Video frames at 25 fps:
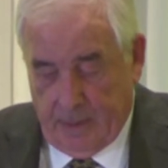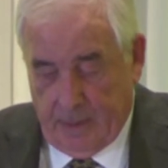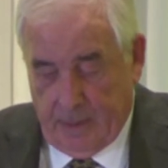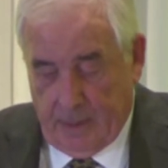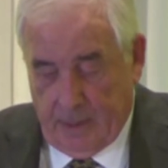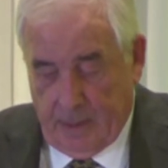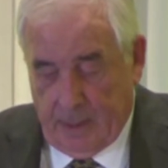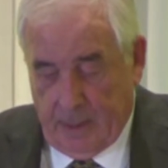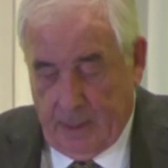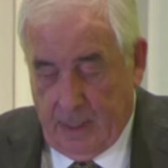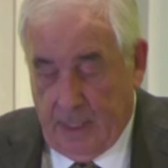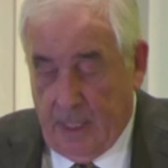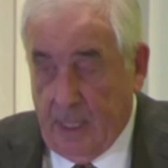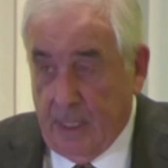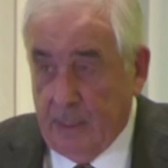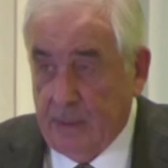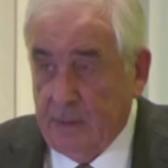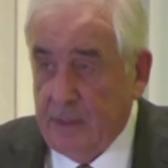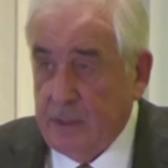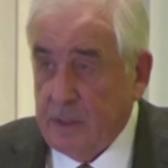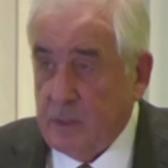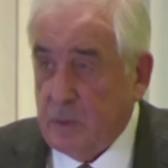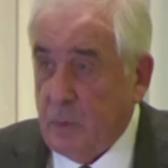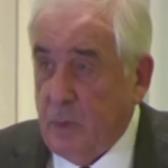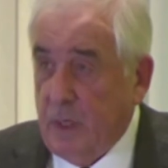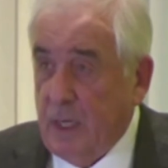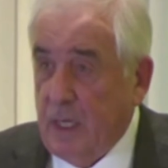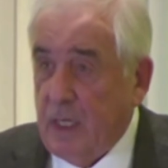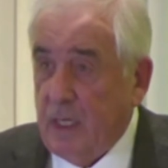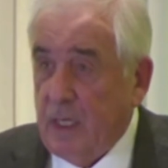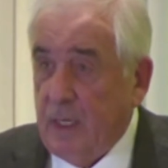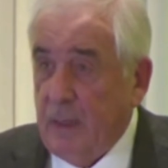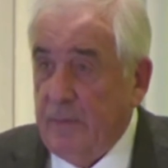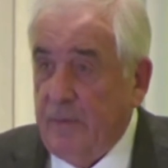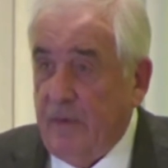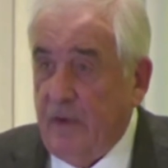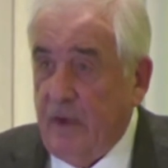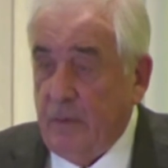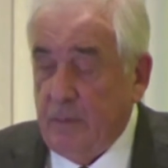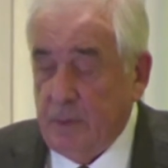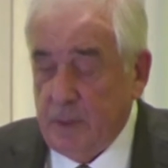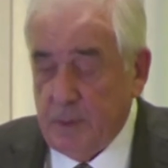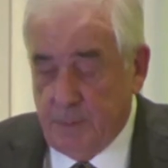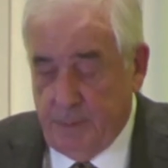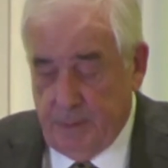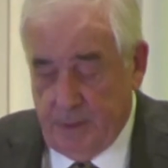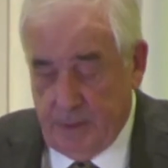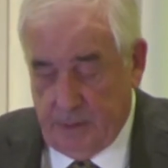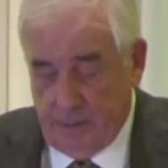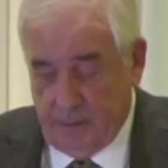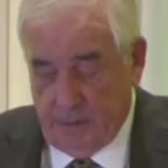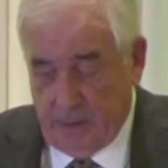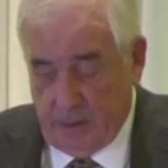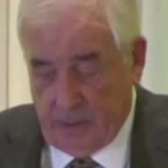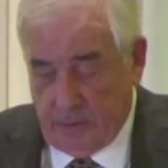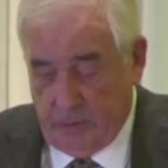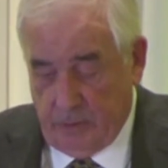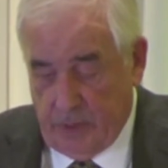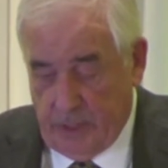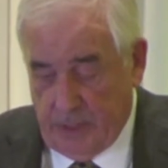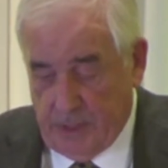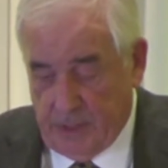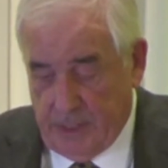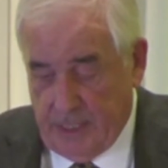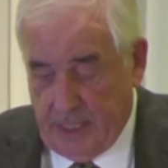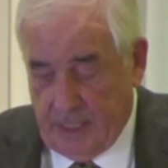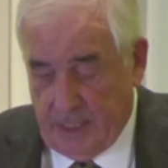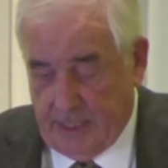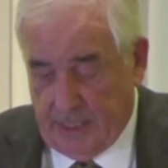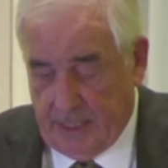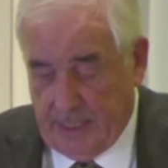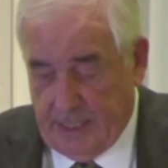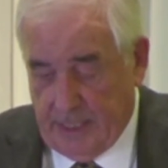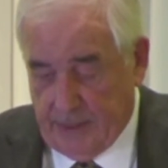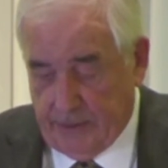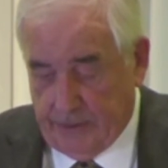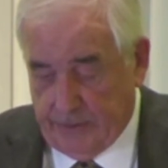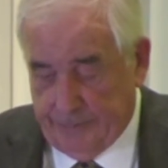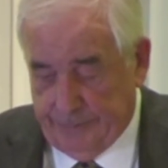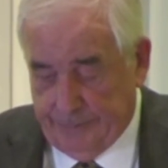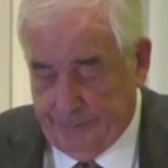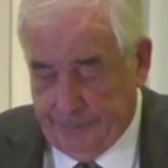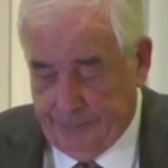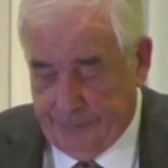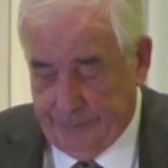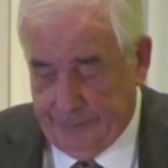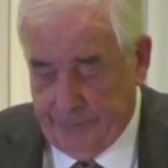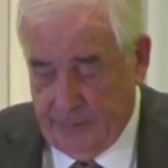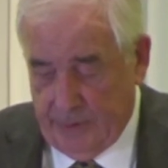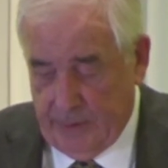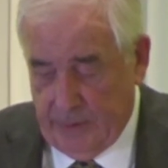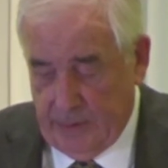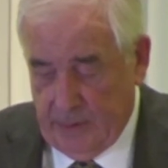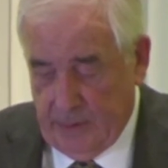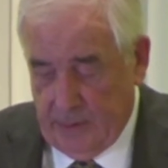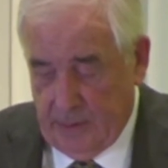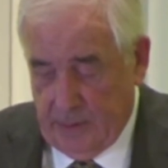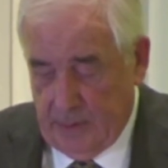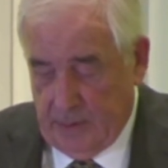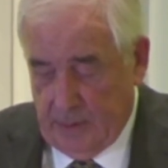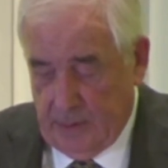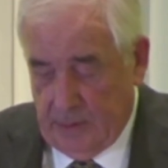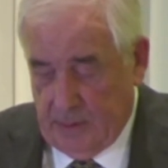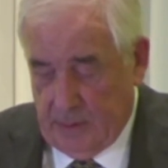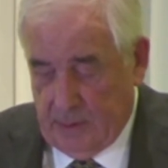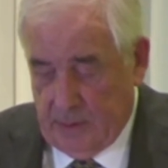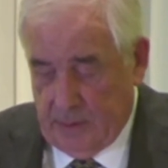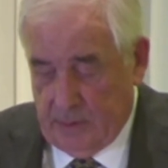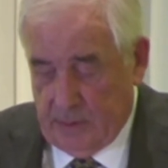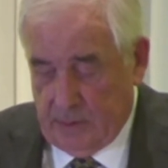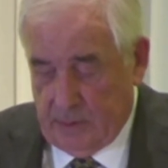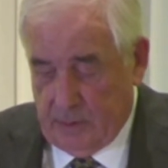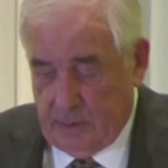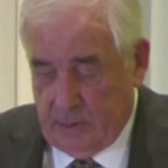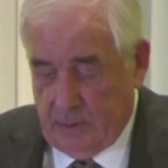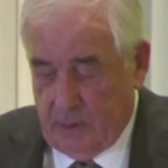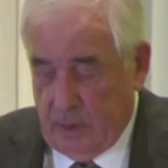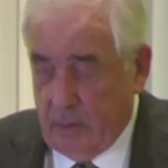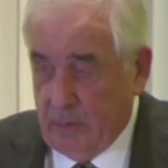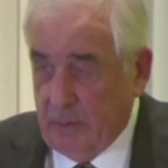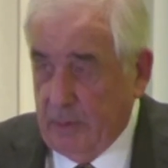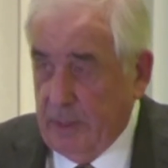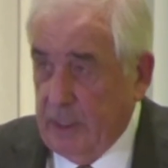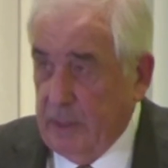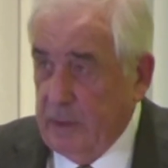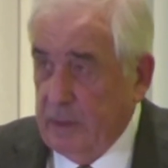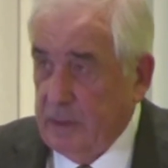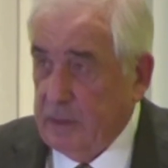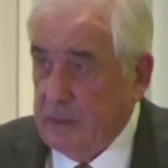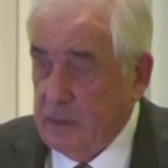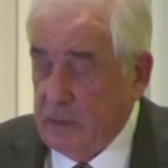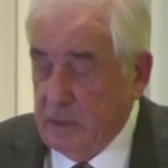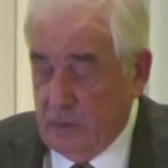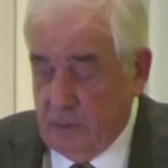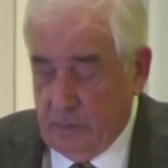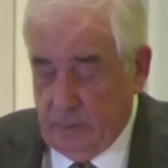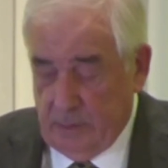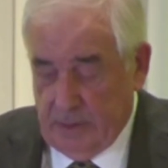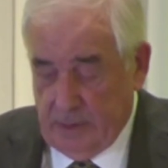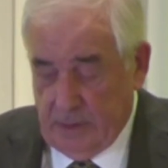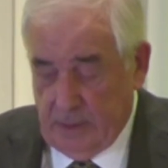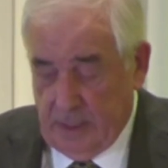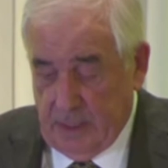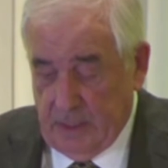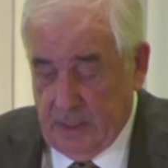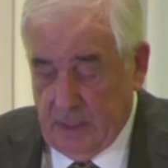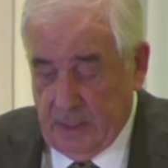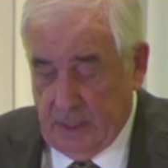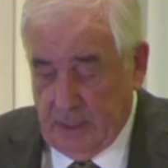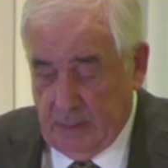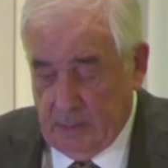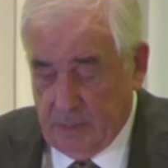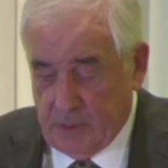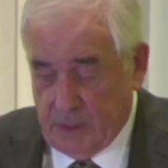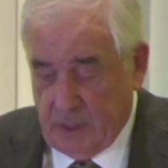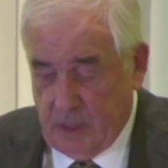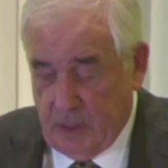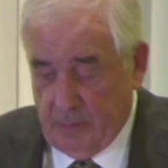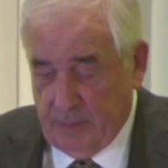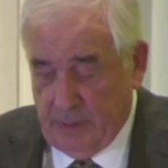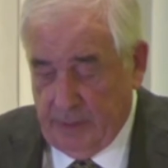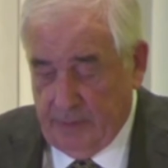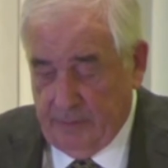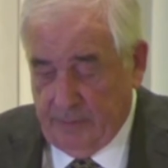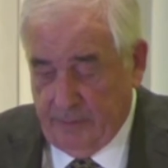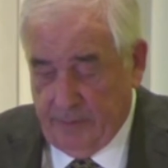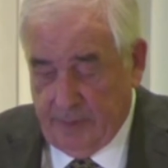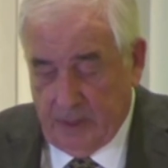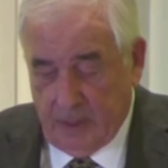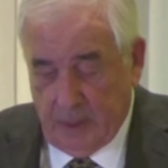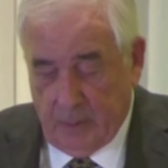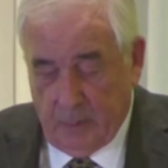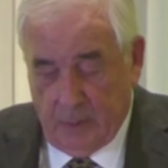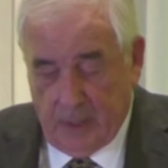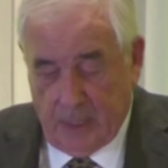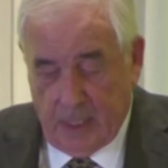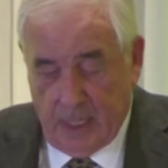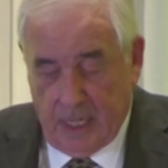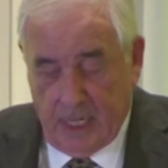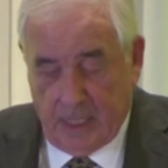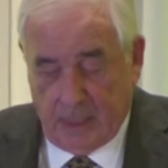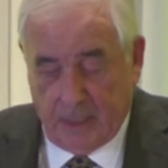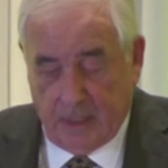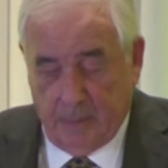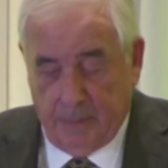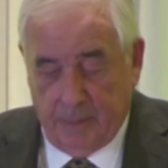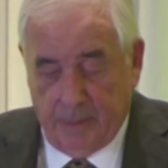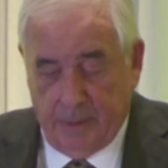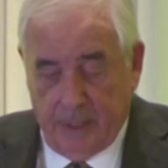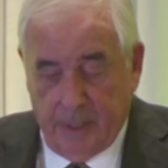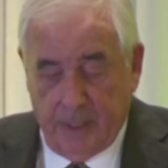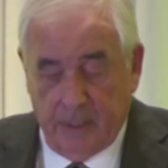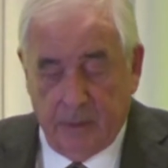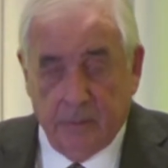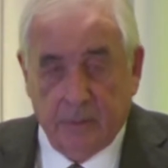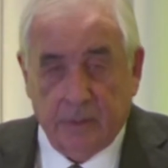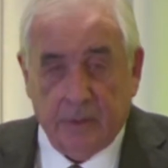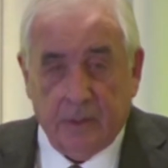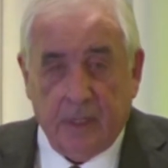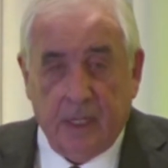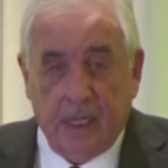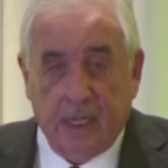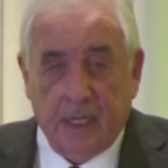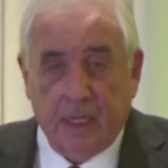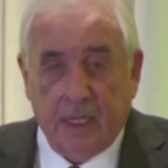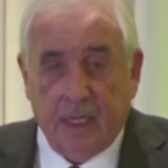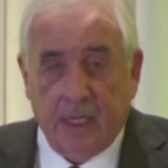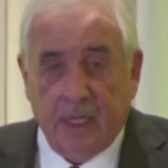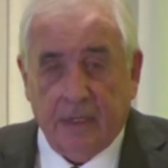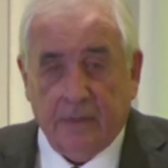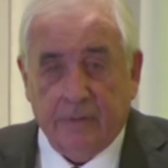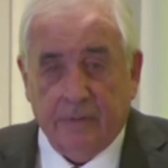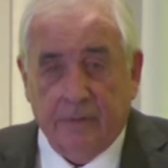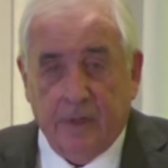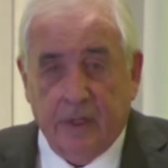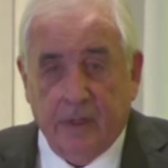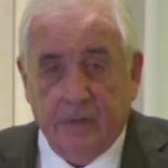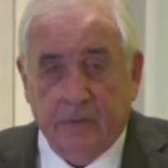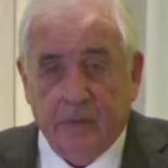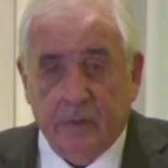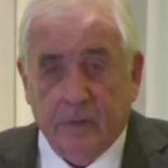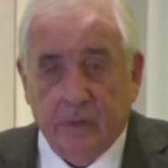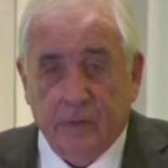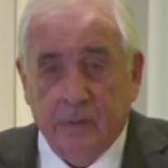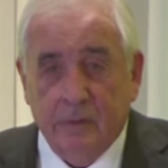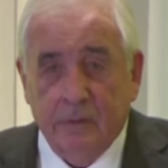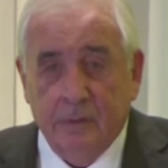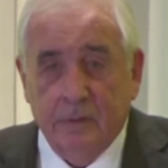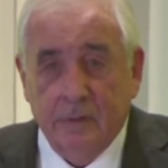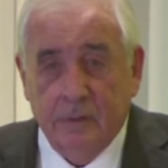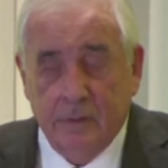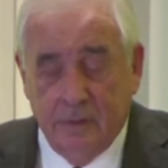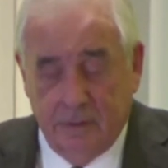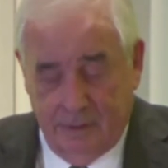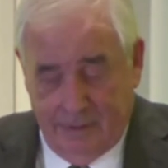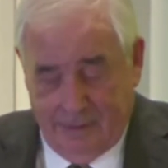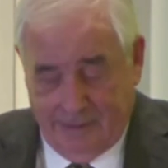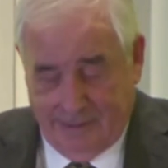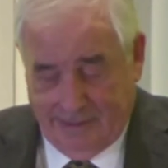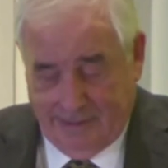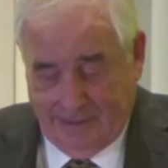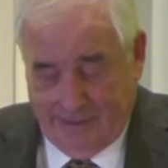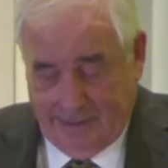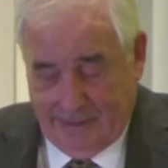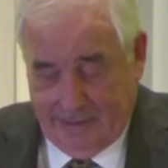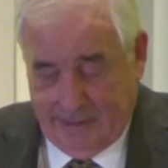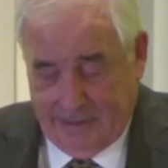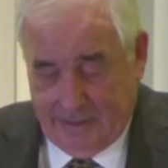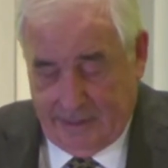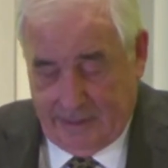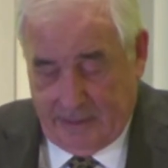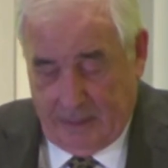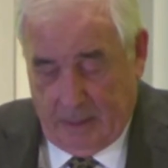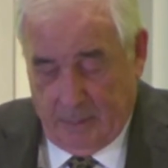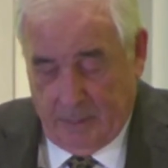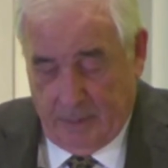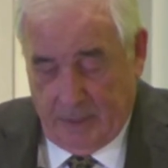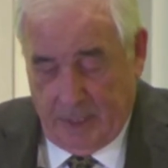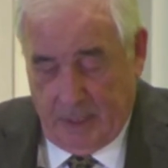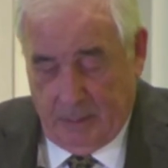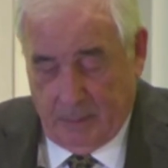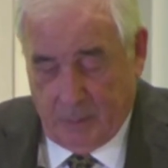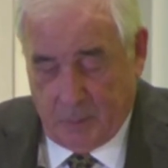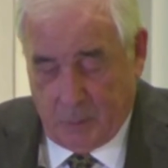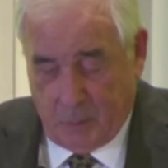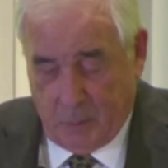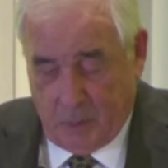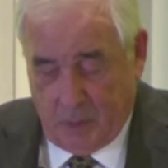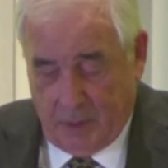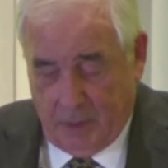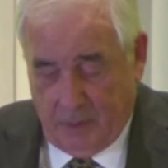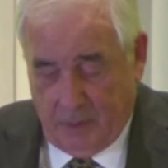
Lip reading: And as well, I've always been a great delegator. So in that I was already fairly well occupied with Cadillac Fairview, the company I was working